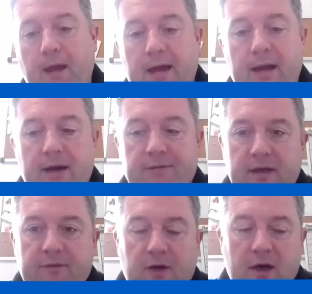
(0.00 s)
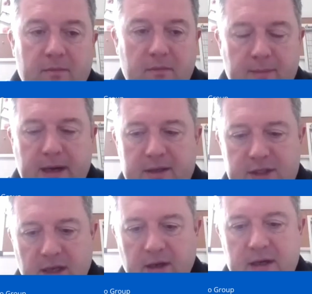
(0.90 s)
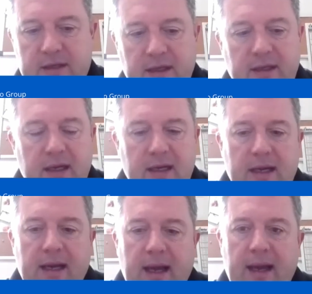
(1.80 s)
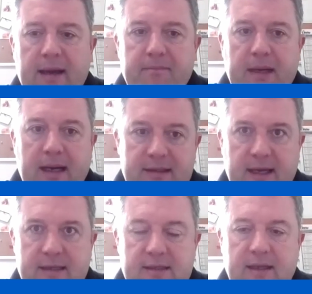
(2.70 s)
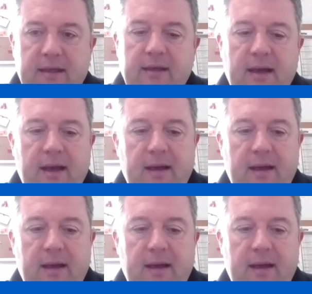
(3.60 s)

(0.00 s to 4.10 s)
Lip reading: everything from emergency lighting, PAT testing,